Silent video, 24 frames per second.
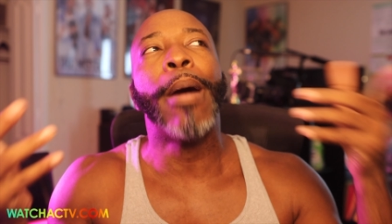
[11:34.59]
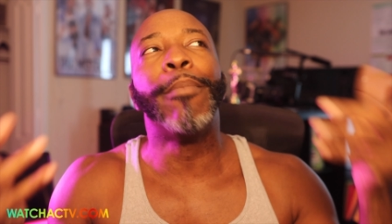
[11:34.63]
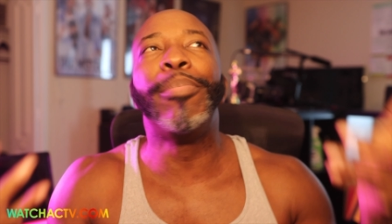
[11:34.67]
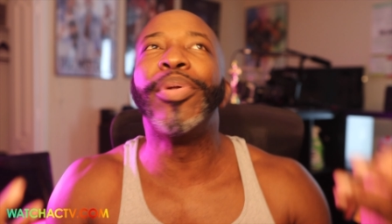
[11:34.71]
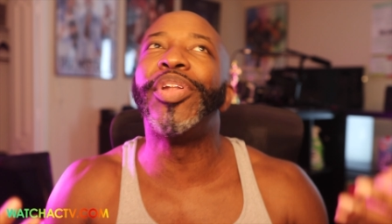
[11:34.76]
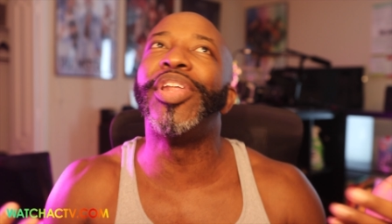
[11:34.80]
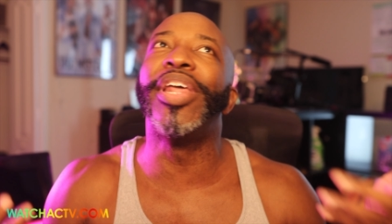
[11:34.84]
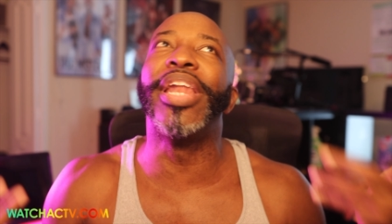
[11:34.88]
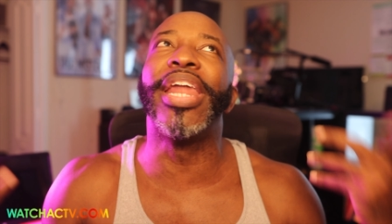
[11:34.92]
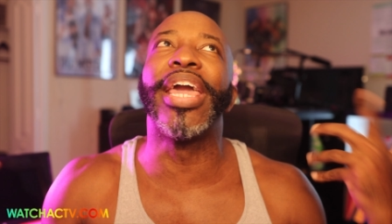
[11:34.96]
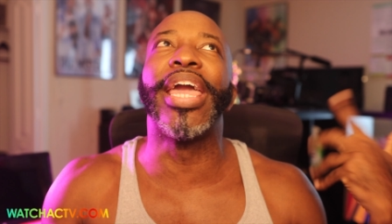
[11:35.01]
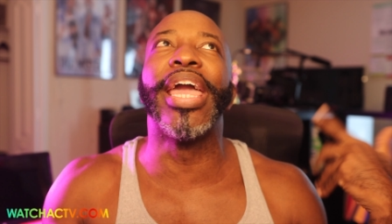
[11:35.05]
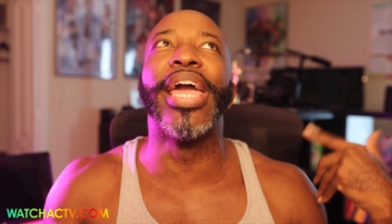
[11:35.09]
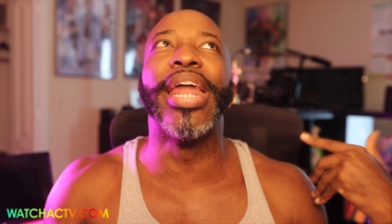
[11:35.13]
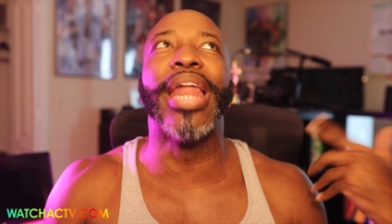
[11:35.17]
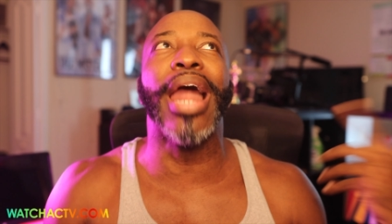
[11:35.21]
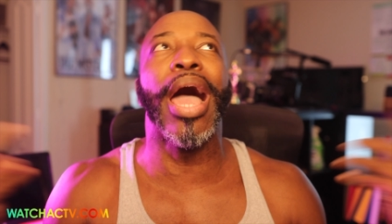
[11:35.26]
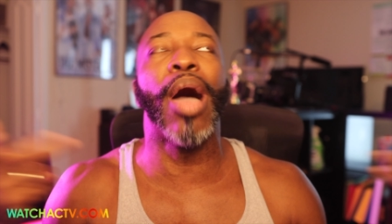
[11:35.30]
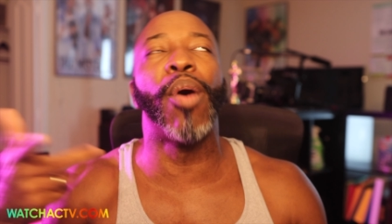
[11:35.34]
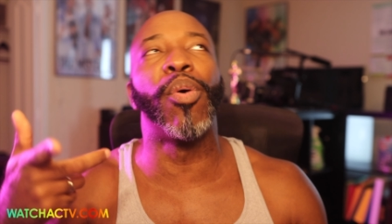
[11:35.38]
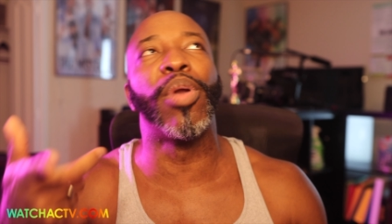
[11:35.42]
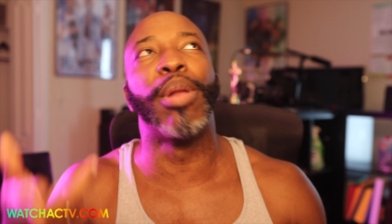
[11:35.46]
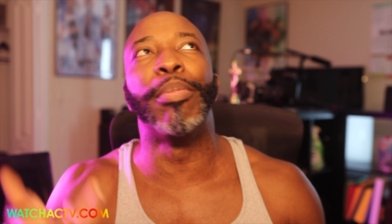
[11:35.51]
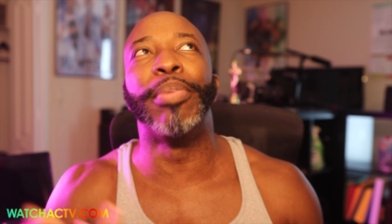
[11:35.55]
But then again,
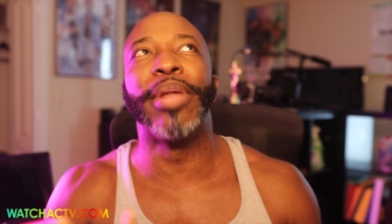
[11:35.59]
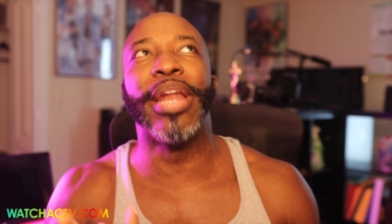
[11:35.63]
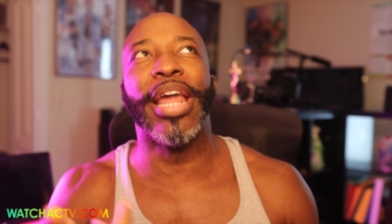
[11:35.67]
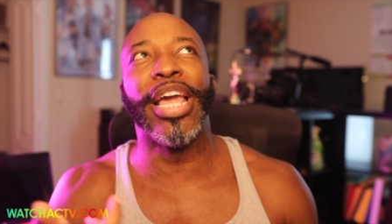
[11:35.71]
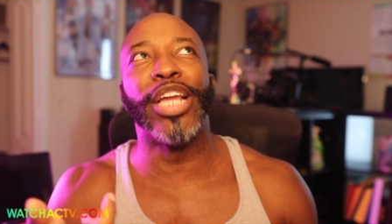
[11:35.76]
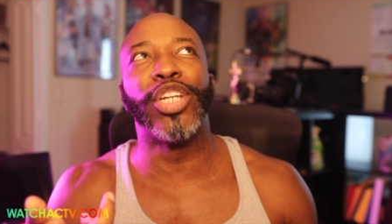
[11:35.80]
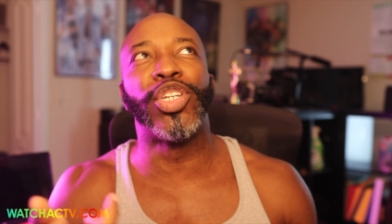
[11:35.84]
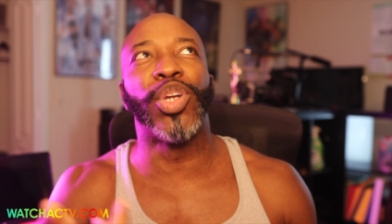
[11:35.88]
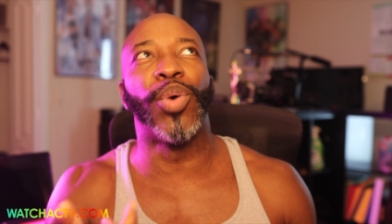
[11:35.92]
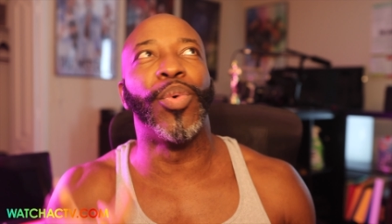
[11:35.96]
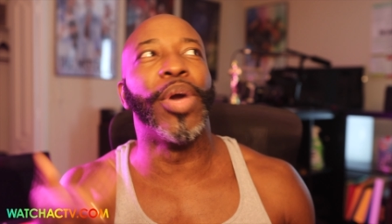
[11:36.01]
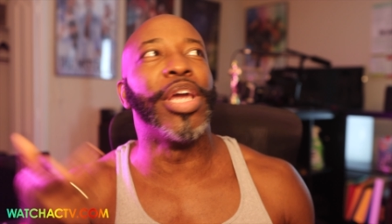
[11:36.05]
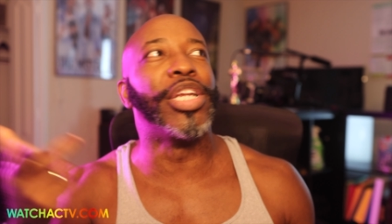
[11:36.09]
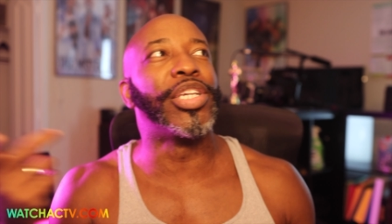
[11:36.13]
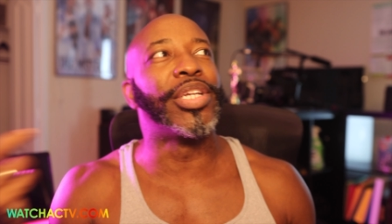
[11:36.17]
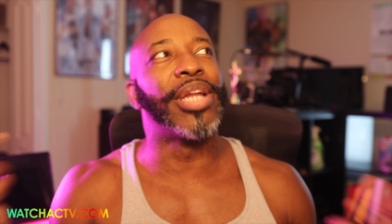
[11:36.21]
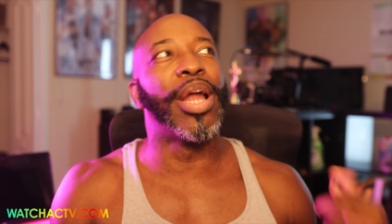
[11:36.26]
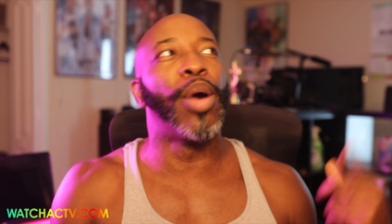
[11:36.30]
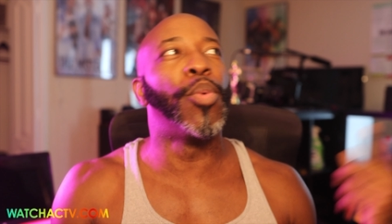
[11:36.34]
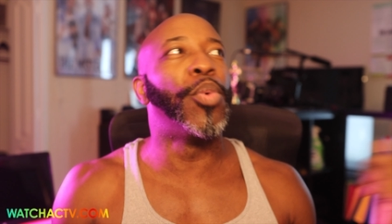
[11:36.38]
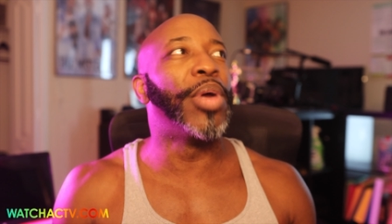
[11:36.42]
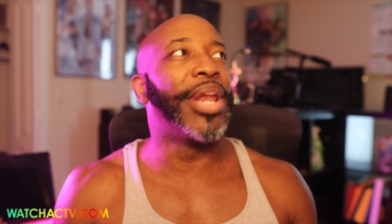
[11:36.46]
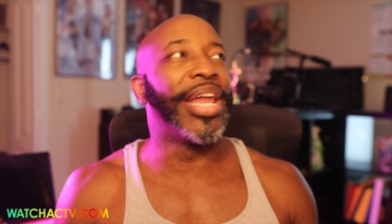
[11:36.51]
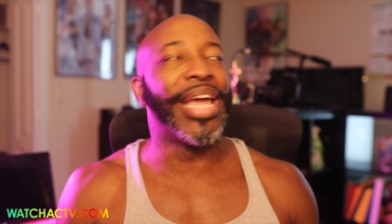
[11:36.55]
I would have been HOH and
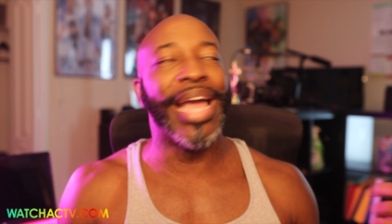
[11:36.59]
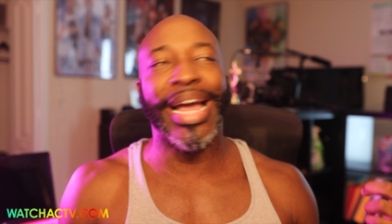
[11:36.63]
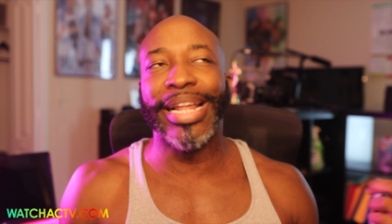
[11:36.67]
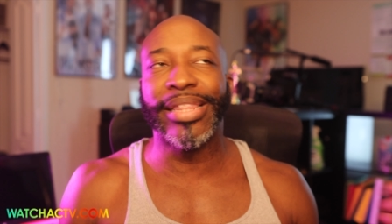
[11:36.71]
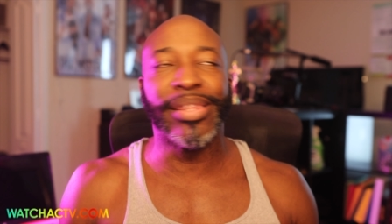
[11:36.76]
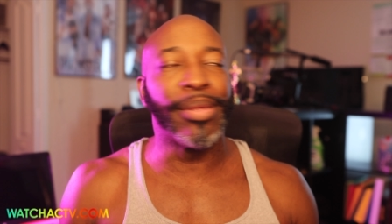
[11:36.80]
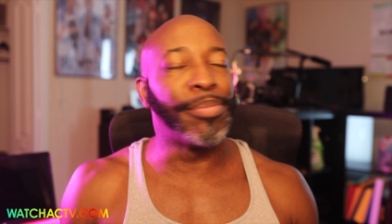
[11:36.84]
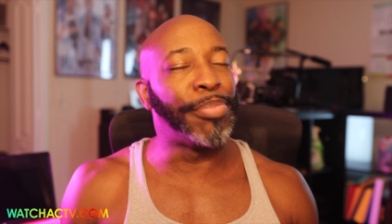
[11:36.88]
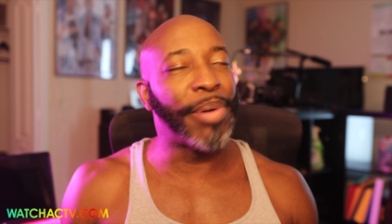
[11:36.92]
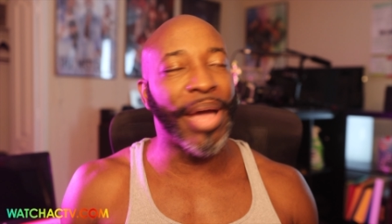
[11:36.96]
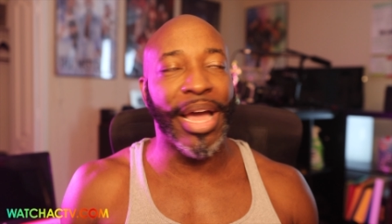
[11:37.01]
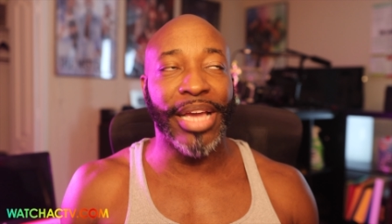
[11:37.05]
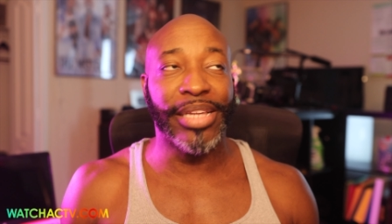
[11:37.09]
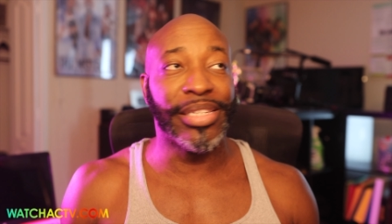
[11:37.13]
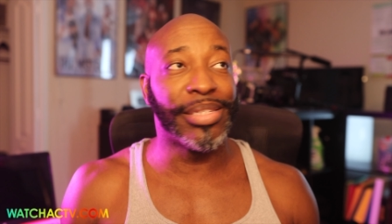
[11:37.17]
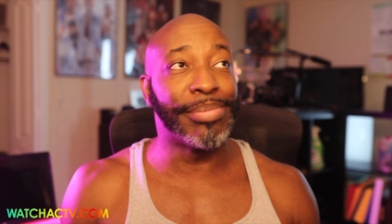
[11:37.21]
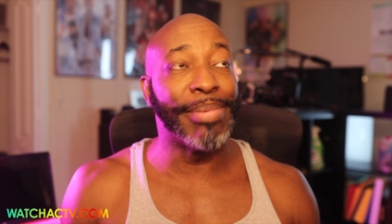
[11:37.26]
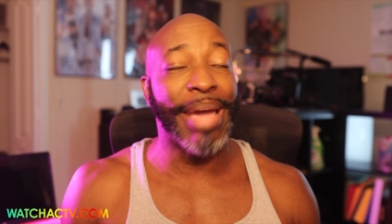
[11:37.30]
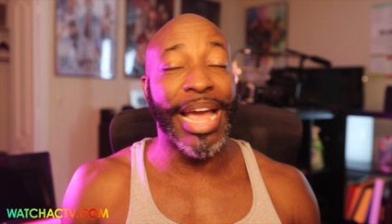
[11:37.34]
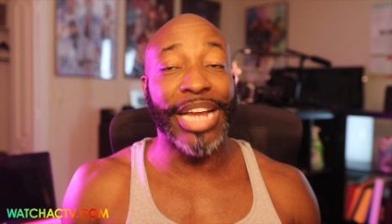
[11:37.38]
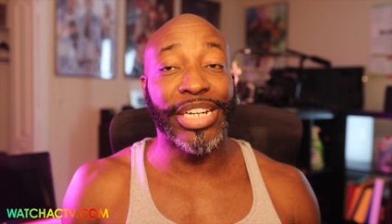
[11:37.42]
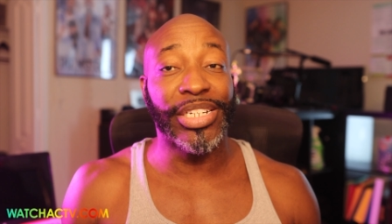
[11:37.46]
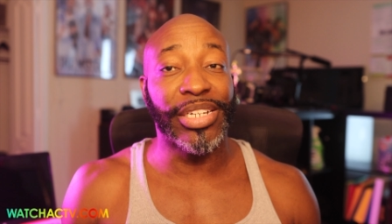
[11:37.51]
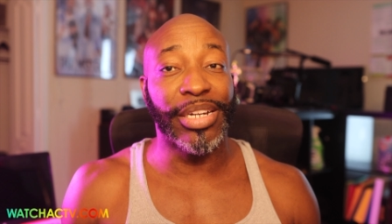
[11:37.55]
I wouldn't have got the pie
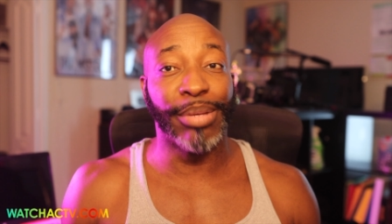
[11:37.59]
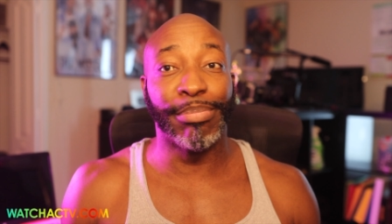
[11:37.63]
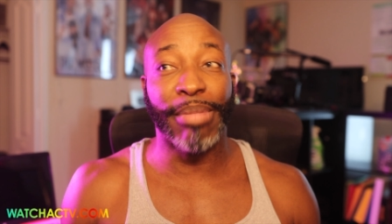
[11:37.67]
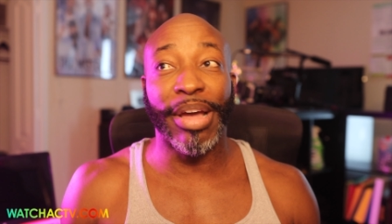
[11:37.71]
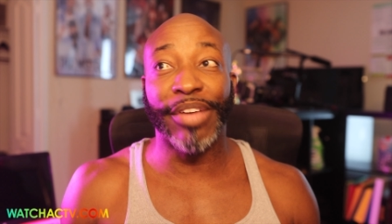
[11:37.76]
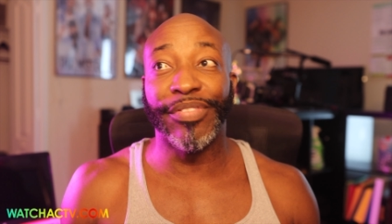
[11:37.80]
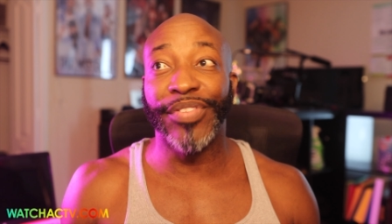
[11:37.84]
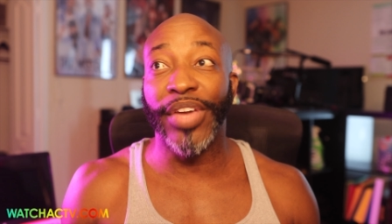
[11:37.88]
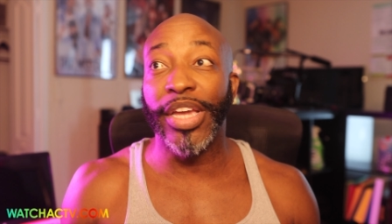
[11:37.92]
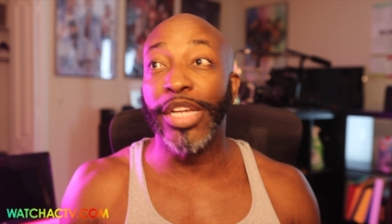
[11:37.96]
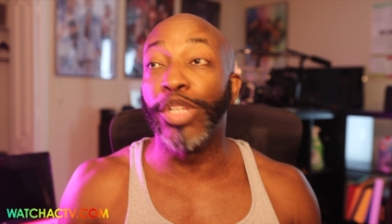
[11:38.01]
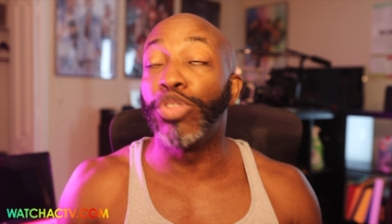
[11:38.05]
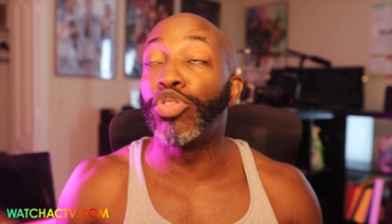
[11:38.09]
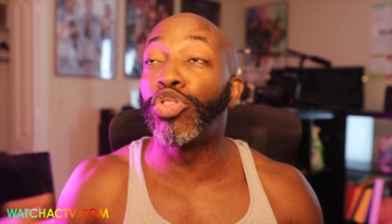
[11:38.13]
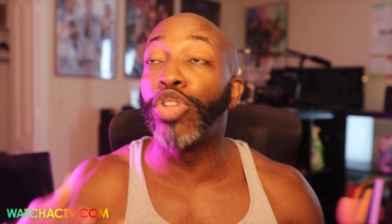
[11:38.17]
smashed in my face.